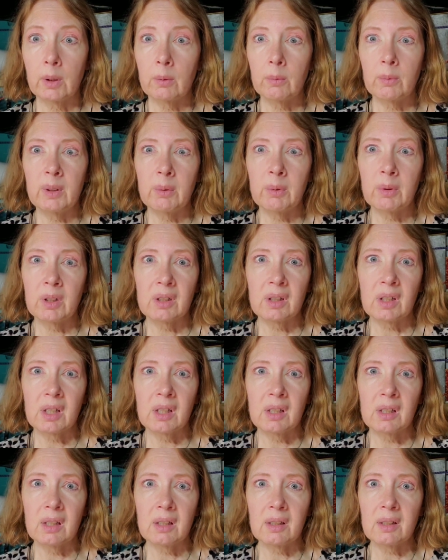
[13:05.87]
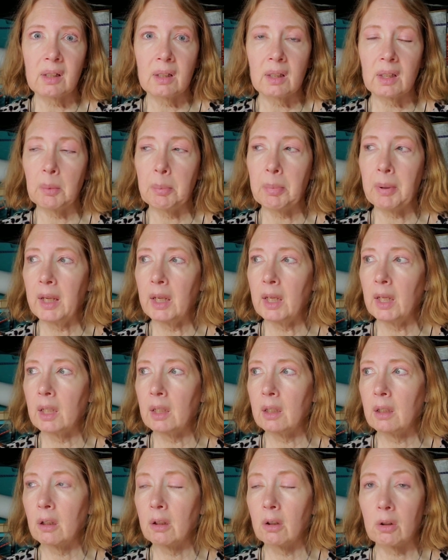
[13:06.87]
Well, and we were consistently
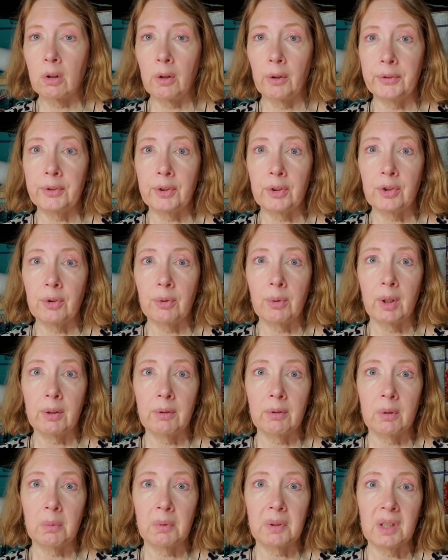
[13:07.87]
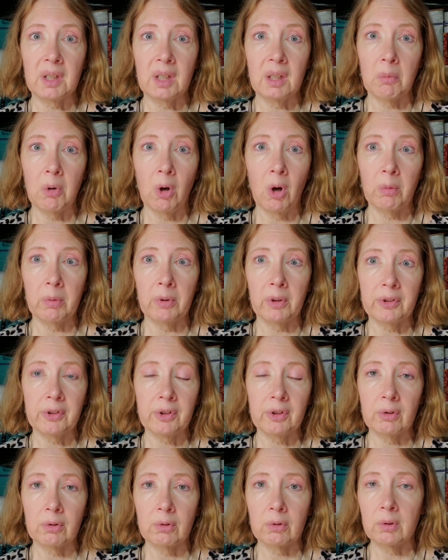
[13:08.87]
paying, you know, close to $200 with
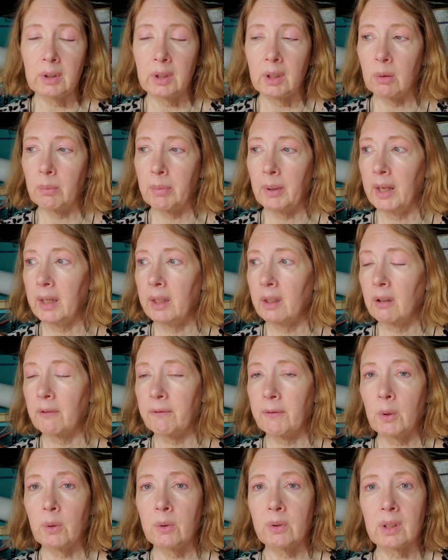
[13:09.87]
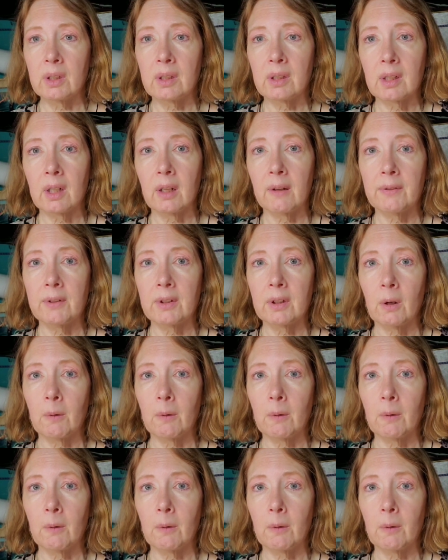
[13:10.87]
T-Mobile too, you know, buying our phones and stuff.